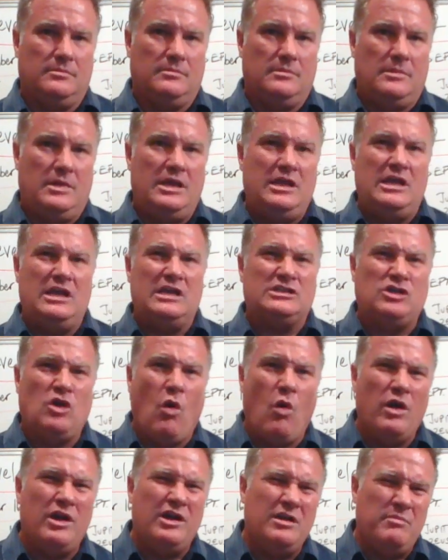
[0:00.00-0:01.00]
He is
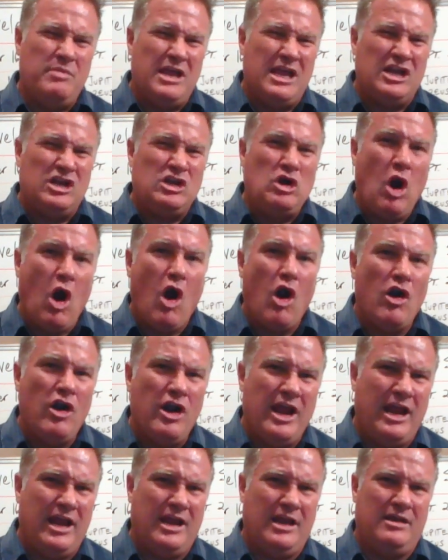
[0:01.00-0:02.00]
going to be
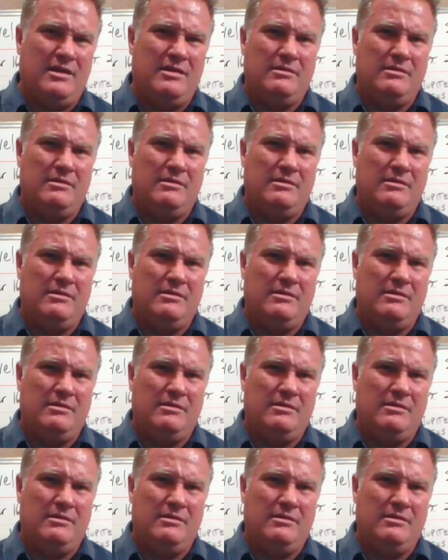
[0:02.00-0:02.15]
incarnated